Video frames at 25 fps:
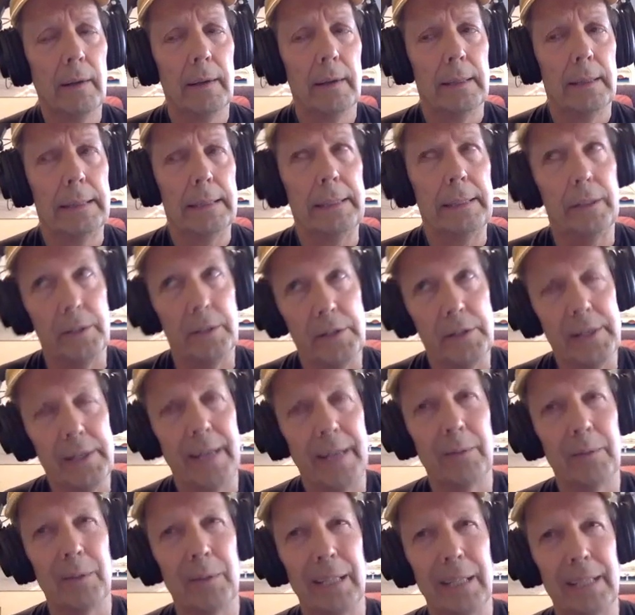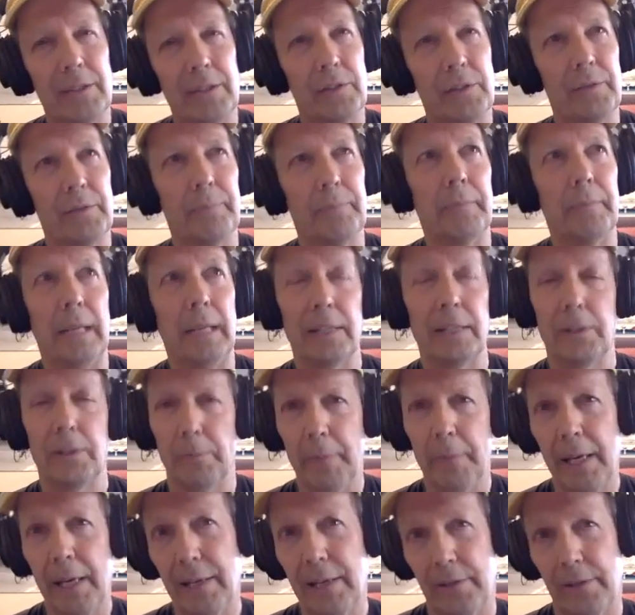you can say, well, that's
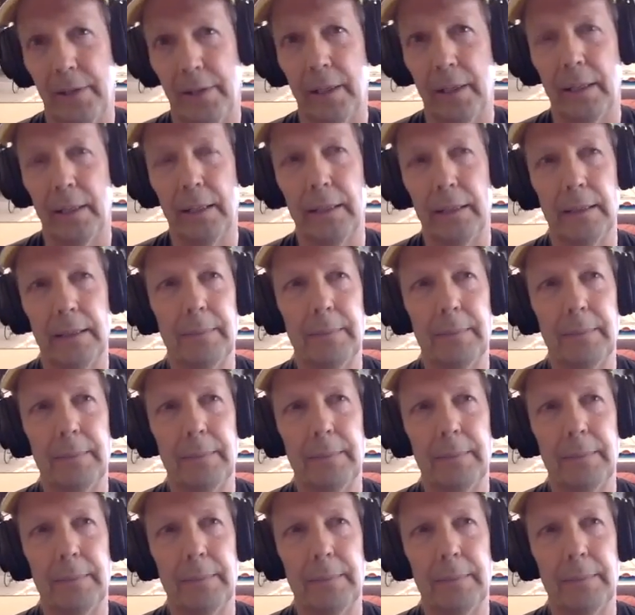amazing.